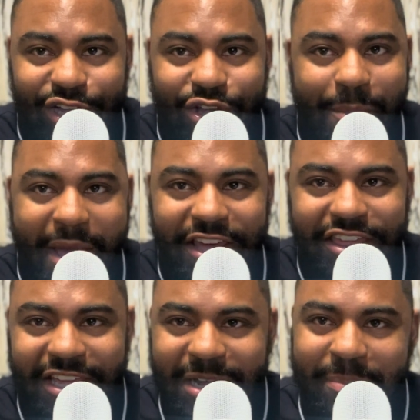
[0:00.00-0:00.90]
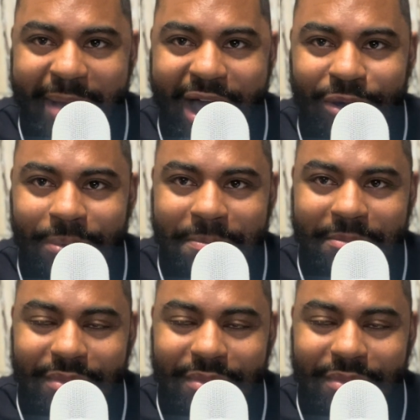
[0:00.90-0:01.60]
You may think about